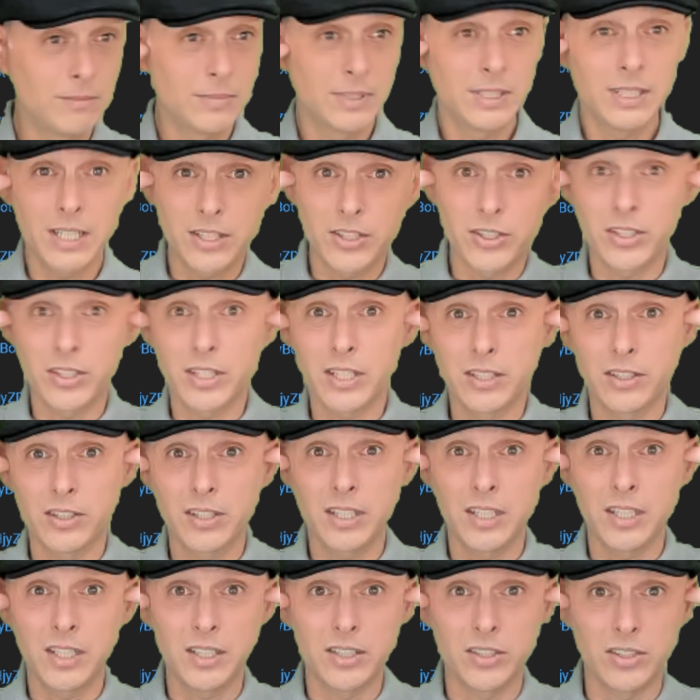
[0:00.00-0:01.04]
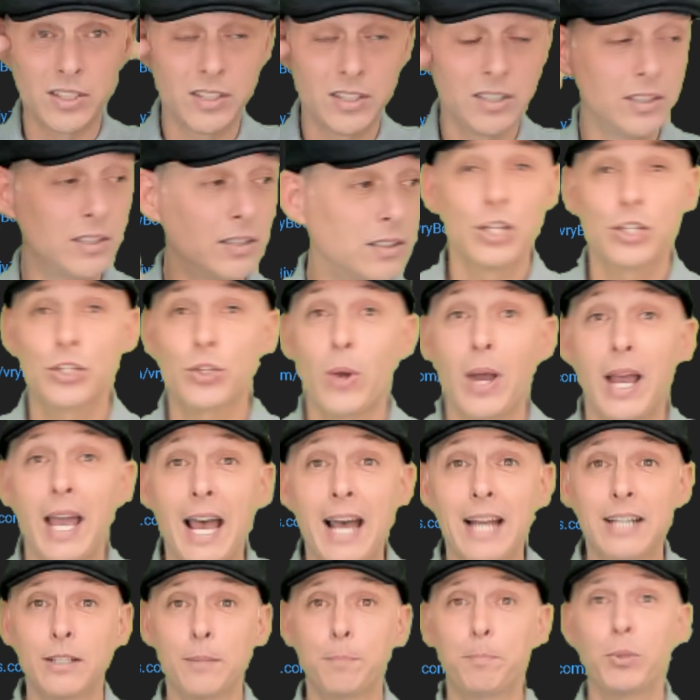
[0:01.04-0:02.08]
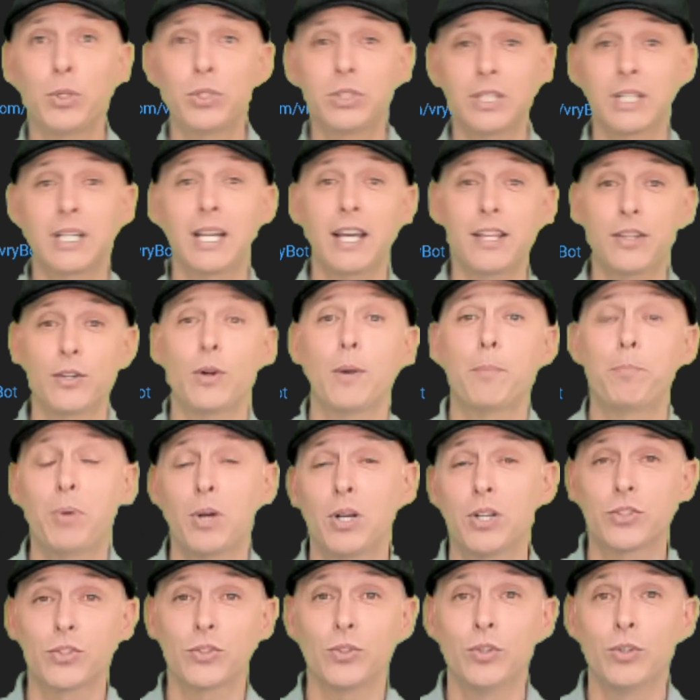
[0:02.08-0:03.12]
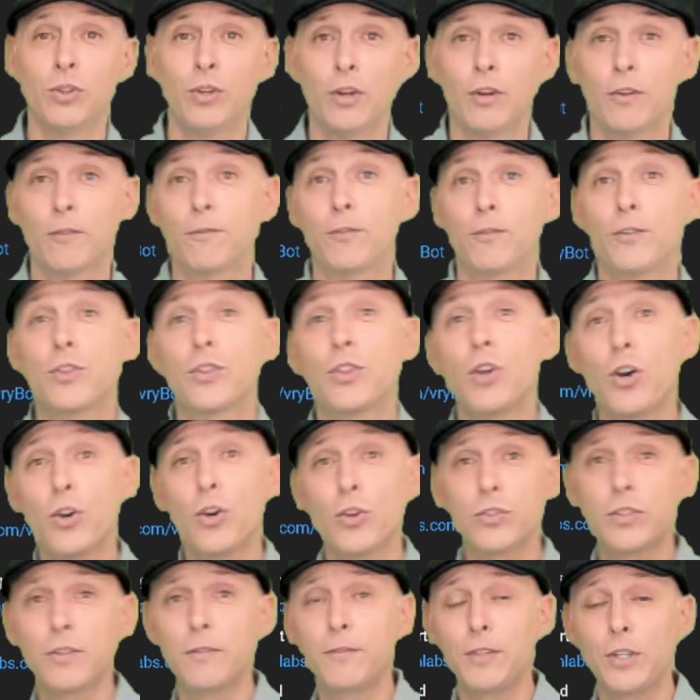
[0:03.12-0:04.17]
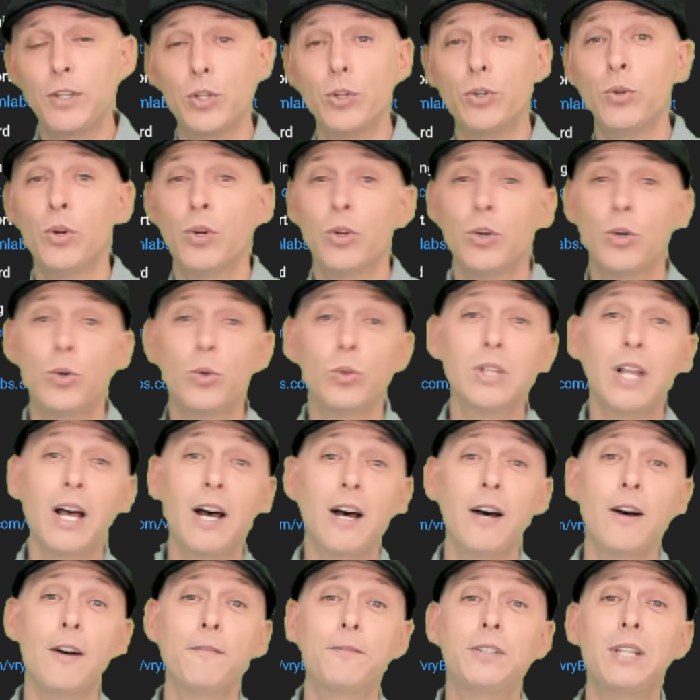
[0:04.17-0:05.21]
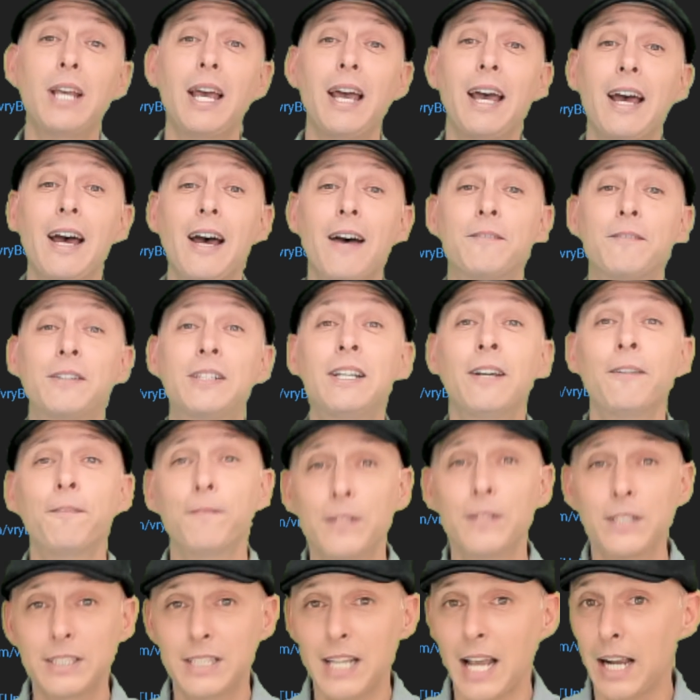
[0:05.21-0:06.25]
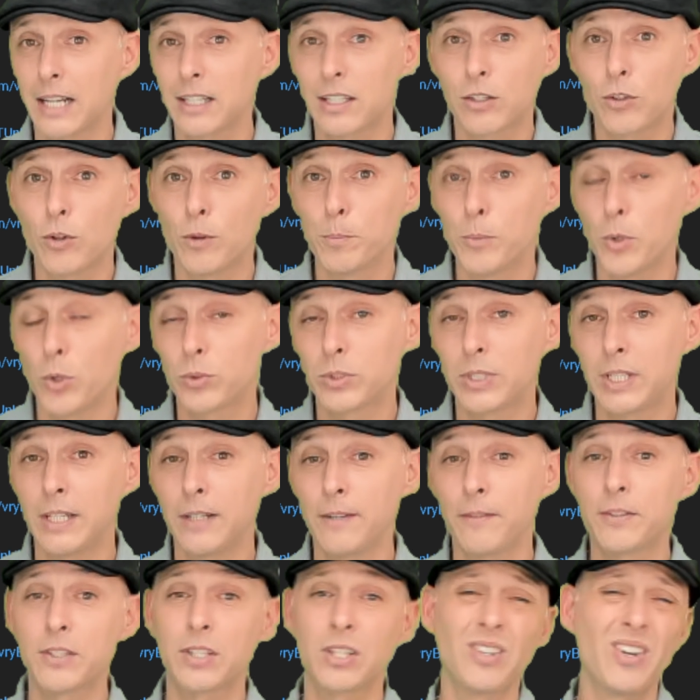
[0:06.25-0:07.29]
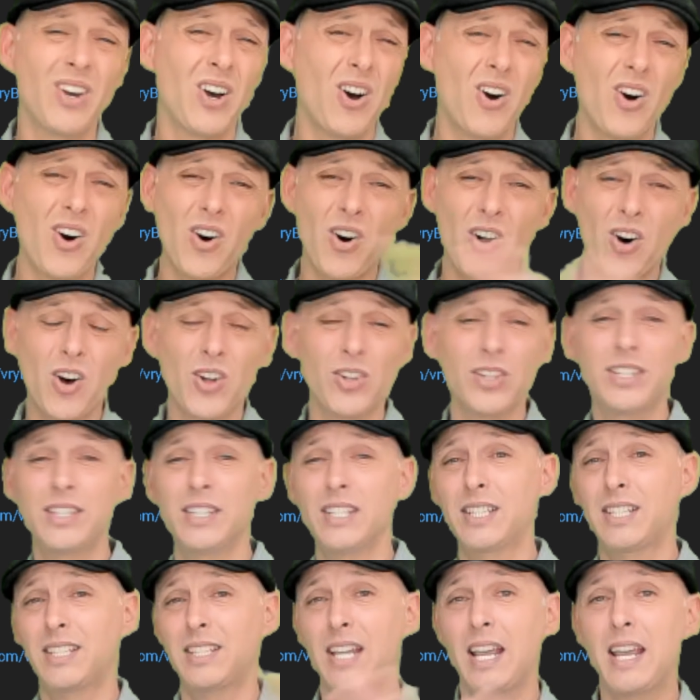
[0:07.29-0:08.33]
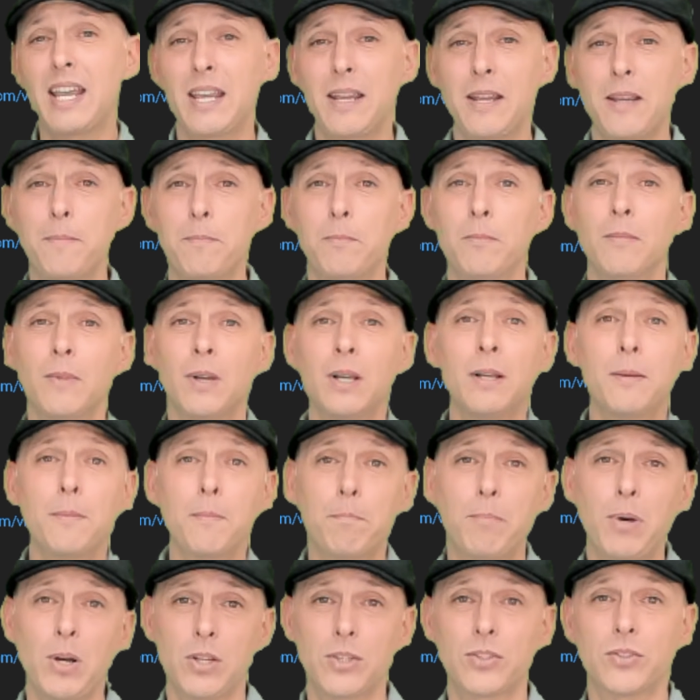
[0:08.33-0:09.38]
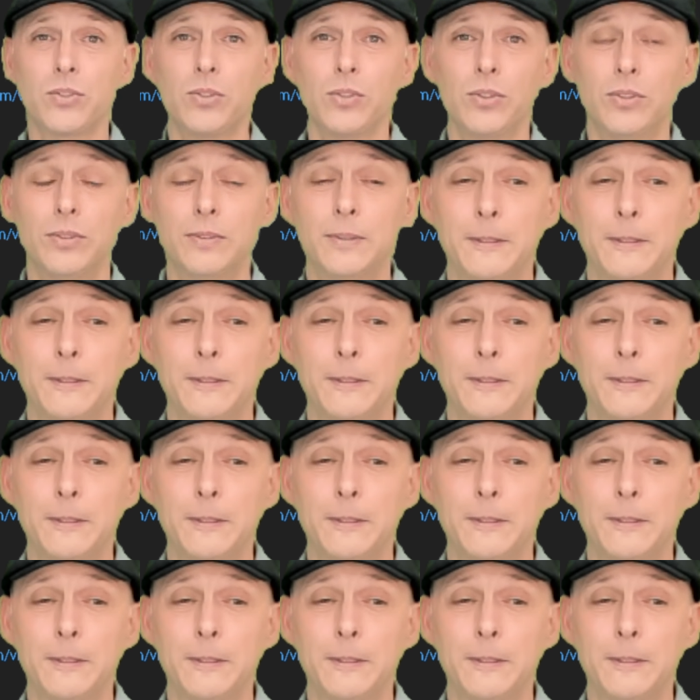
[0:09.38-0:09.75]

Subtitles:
Neener, neener, neener. So I had to put together a puzzle for those of you who love to have different tactical motifs all in the same puzzle.